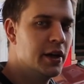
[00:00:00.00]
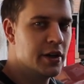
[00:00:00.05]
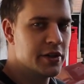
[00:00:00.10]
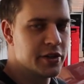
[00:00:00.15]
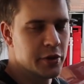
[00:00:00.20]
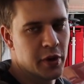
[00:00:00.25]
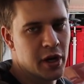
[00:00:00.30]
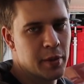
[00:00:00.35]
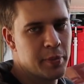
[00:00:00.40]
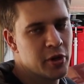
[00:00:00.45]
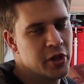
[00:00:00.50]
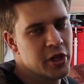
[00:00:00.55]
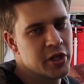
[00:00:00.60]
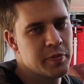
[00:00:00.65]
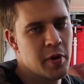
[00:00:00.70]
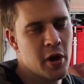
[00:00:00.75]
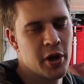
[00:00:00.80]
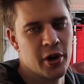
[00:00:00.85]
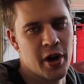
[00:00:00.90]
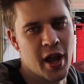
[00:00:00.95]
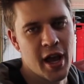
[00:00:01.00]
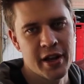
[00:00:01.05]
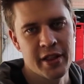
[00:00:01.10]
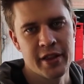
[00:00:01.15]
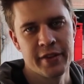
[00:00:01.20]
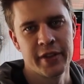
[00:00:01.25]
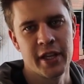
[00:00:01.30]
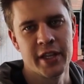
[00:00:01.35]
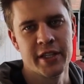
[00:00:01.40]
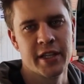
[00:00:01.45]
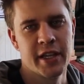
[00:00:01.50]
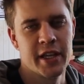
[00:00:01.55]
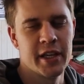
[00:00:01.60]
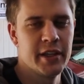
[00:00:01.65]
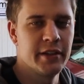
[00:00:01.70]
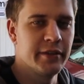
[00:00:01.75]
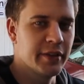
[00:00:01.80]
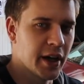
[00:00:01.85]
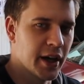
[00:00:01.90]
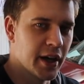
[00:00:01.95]
So when I pulled this motor out of the
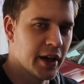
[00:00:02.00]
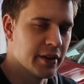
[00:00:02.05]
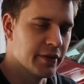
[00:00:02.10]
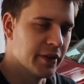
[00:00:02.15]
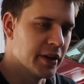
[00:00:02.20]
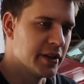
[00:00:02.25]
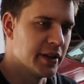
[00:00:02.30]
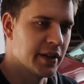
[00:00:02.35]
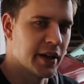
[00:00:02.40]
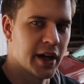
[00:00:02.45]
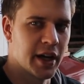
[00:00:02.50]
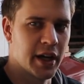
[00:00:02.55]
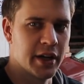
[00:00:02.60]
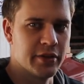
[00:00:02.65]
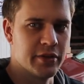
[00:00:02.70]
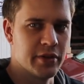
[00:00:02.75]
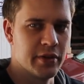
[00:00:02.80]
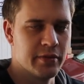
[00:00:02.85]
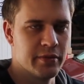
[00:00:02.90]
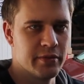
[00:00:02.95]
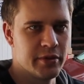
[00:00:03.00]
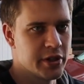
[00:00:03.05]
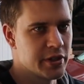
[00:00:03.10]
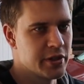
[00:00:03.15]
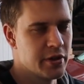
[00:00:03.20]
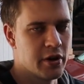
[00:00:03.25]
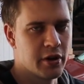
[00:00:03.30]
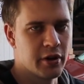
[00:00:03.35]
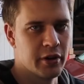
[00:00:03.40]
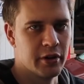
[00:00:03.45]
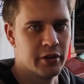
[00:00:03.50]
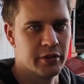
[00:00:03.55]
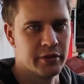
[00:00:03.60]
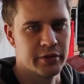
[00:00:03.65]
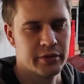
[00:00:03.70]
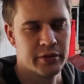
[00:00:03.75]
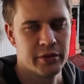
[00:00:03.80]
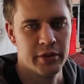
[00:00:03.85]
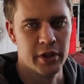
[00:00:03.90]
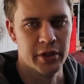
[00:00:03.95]
VT had just knocking
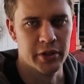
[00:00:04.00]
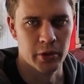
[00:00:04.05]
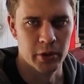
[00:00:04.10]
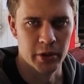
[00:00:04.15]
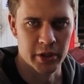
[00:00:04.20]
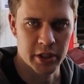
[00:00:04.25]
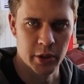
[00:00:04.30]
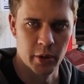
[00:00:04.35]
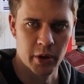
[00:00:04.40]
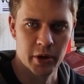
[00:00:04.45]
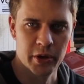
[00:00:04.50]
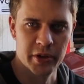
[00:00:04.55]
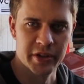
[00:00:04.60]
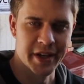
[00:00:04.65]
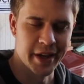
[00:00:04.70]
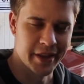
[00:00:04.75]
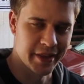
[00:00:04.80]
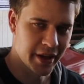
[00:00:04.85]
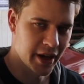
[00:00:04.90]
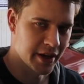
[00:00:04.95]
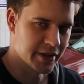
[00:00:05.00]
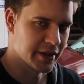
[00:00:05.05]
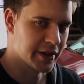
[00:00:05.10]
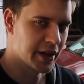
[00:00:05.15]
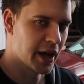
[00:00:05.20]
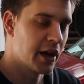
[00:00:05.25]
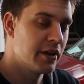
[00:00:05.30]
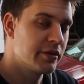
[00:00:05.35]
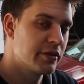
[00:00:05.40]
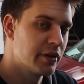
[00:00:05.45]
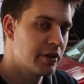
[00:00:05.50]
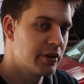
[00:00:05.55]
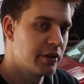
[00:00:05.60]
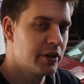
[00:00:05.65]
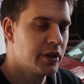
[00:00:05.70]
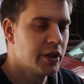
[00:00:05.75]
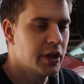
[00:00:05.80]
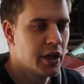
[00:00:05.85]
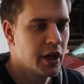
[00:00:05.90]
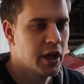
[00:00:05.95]
on the door of 210,000 Ks on it.
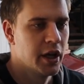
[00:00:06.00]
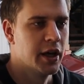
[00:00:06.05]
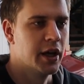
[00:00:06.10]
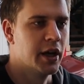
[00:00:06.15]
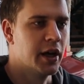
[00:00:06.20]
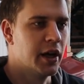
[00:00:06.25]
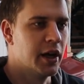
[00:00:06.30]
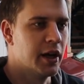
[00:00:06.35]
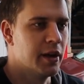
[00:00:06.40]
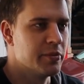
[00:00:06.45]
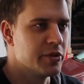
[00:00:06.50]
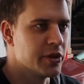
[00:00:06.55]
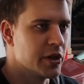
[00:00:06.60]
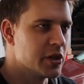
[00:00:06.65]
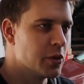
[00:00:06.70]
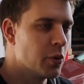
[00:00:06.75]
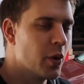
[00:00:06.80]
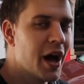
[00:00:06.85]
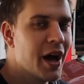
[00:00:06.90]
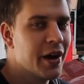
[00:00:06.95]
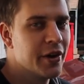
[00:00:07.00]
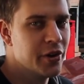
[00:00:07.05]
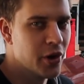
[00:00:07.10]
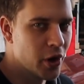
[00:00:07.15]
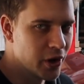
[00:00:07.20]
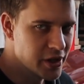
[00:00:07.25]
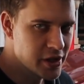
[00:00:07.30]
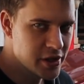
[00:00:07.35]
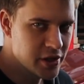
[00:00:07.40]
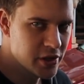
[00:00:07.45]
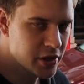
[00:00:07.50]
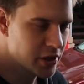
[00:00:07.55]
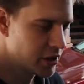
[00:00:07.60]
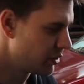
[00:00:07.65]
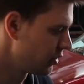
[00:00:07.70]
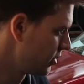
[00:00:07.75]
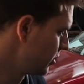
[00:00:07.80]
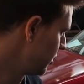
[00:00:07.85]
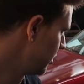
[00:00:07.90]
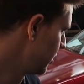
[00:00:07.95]
So to our knowledge,
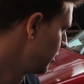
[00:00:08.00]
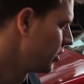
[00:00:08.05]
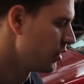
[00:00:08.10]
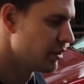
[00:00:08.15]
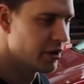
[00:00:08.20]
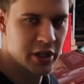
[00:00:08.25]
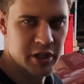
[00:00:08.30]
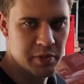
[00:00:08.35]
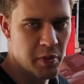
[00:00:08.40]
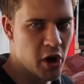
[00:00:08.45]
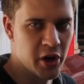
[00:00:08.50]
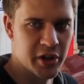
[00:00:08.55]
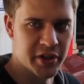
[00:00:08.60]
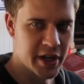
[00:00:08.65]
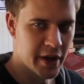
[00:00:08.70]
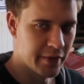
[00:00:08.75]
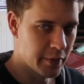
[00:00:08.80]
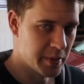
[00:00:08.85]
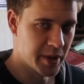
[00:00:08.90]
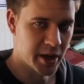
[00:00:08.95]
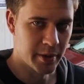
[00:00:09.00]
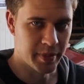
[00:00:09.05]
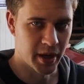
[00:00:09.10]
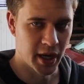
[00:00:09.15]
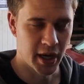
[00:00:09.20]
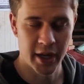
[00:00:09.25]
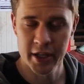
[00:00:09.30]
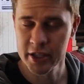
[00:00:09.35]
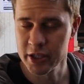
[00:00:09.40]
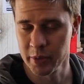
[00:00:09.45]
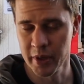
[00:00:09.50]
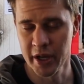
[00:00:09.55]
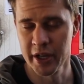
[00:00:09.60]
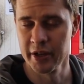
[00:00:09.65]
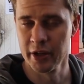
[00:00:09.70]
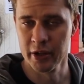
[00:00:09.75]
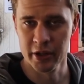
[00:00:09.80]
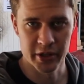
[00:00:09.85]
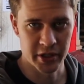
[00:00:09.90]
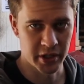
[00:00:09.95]
this motor's never been apart. To our
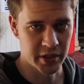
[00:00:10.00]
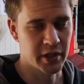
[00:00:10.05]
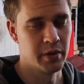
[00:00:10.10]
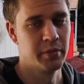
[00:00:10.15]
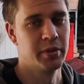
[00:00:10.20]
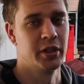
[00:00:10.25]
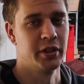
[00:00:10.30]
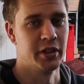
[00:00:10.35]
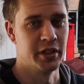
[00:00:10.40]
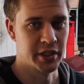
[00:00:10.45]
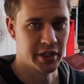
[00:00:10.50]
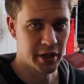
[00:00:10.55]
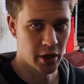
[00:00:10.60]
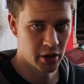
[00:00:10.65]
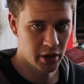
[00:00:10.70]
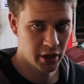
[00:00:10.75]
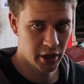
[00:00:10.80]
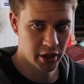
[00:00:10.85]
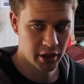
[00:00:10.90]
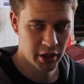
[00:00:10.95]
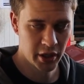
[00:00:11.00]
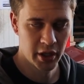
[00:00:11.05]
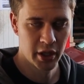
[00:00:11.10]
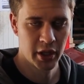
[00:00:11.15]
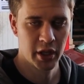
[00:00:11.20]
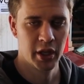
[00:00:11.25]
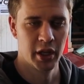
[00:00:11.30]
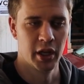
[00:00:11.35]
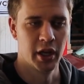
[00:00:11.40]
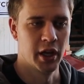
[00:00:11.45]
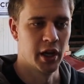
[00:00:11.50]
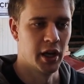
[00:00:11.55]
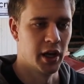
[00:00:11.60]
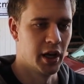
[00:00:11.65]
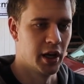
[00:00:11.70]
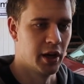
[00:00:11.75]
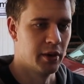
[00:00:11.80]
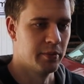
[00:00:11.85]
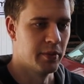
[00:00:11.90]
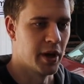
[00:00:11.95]
knowledge, it's completely stock.
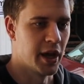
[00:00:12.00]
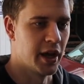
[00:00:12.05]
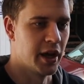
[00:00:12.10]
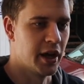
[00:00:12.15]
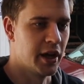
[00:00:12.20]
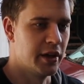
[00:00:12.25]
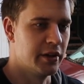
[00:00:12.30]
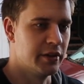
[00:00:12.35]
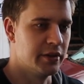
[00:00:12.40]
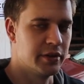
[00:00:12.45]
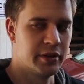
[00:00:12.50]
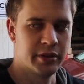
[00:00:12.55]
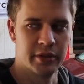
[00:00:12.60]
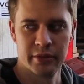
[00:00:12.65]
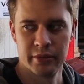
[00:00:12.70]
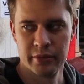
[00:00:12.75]
And